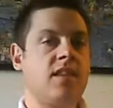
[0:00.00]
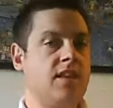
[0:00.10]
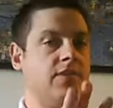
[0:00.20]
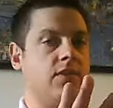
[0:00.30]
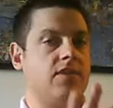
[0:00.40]

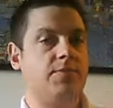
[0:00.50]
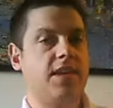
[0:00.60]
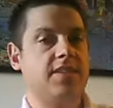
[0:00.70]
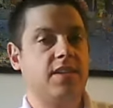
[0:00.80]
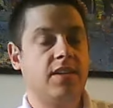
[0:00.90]
even though it's
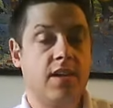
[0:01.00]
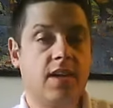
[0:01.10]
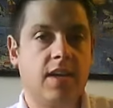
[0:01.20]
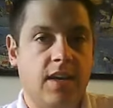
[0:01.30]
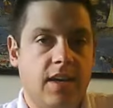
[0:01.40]
basic.
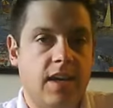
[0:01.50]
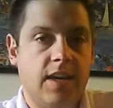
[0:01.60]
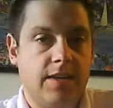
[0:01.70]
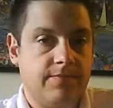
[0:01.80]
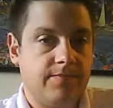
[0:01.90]

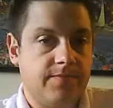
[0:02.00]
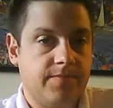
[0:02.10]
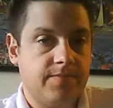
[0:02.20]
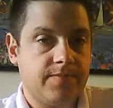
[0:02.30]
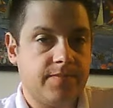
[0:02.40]
Um,
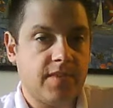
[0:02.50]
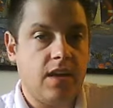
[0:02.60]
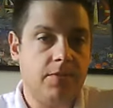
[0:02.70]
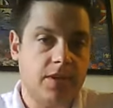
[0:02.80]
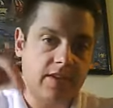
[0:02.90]

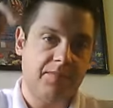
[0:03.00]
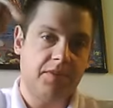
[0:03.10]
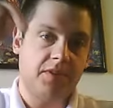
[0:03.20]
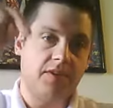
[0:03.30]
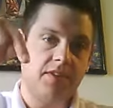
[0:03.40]
I'll put a link
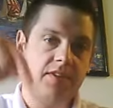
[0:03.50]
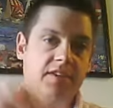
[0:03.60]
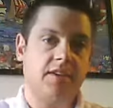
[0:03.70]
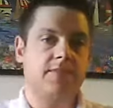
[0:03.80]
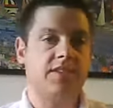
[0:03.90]
below to the
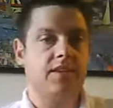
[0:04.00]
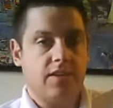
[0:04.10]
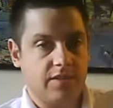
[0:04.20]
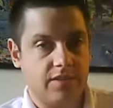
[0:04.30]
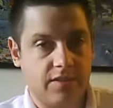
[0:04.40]
TMZ
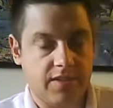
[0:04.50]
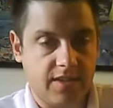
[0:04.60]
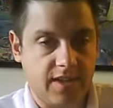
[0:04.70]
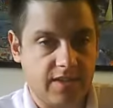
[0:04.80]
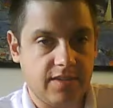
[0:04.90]
article
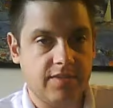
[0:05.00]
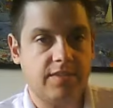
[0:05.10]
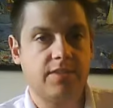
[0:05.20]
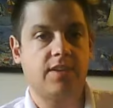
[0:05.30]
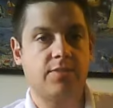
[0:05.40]
that kind of
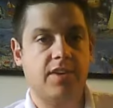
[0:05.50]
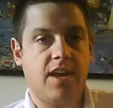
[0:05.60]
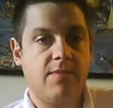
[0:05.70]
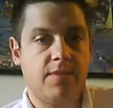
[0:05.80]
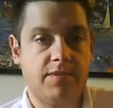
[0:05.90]
says what
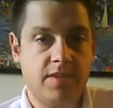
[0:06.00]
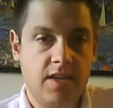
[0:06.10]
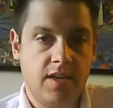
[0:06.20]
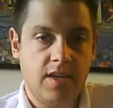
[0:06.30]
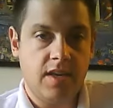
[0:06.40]
happened.
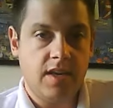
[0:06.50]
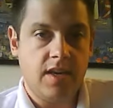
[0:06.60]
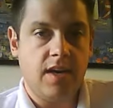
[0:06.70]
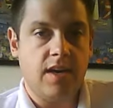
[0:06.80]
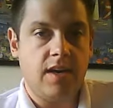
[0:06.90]

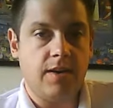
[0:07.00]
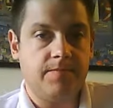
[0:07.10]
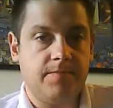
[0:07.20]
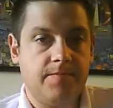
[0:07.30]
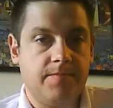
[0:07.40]

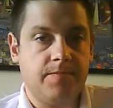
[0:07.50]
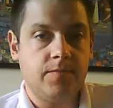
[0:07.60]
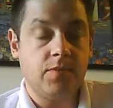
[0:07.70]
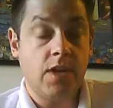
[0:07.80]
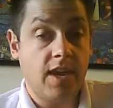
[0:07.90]
Um,
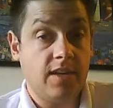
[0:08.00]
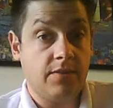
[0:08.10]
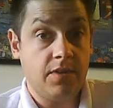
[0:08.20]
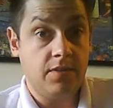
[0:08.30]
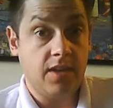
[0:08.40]
what I ask
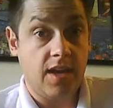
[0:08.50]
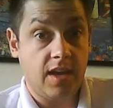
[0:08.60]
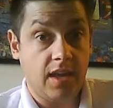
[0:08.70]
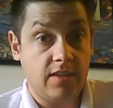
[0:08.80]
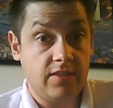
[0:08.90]
of you
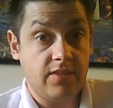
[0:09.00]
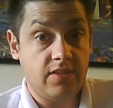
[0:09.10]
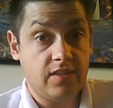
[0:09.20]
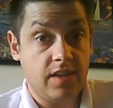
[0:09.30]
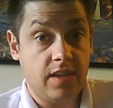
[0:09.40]
guys
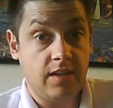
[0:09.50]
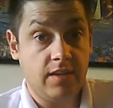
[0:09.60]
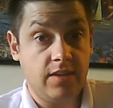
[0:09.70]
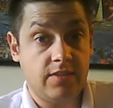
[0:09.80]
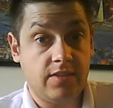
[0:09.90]

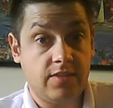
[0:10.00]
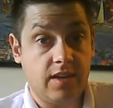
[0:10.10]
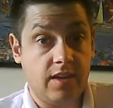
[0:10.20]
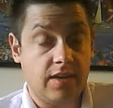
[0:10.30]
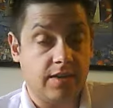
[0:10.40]
is
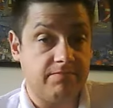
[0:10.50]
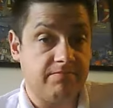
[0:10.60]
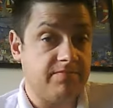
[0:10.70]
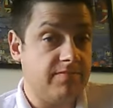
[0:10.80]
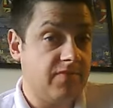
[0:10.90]

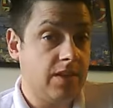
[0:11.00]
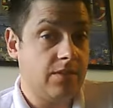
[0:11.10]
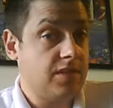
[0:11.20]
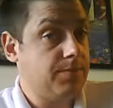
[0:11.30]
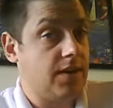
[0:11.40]
um,
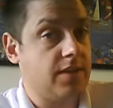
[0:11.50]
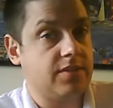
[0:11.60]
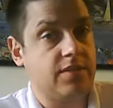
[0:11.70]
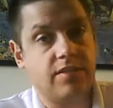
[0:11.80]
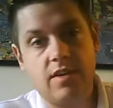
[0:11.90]
video
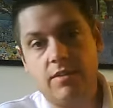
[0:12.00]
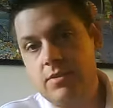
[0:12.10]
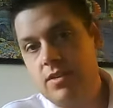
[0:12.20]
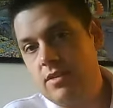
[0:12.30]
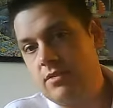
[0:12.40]
responses. Tell
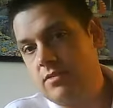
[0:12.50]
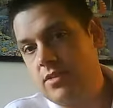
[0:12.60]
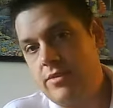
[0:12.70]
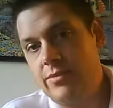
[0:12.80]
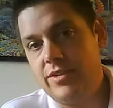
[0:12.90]
me what
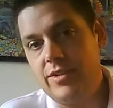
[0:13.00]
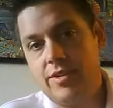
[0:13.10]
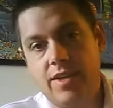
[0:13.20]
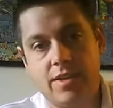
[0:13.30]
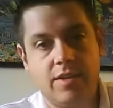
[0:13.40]
tell me what you
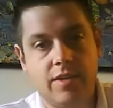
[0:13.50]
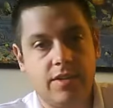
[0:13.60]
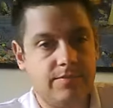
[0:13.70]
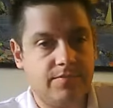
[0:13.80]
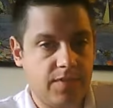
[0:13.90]
think. You
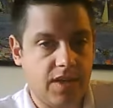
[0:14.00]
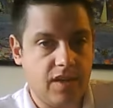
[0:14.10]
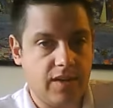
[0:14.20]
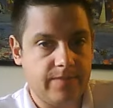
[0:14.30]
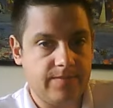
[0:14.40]
know,
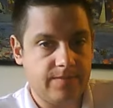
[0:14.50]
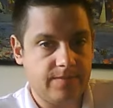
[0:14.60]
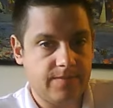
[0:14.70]
um,